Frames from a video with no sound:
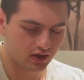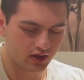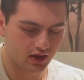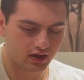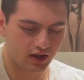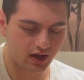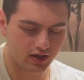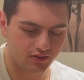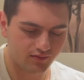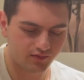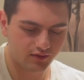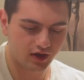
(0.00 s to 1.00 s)
And
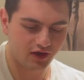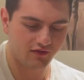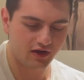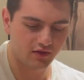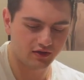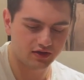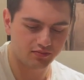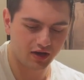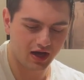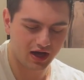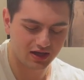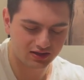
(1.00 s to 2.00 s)
then I found this
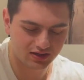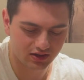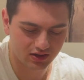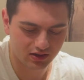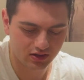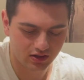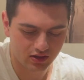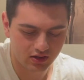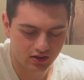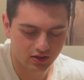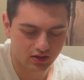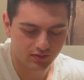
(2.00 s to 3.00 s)
pasta
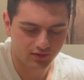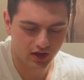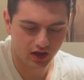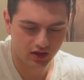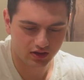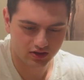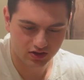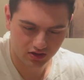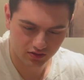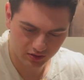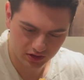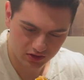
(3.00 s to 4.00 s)
at the
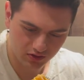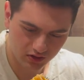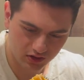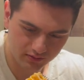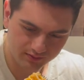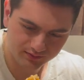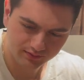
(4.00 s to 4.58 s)
superstore.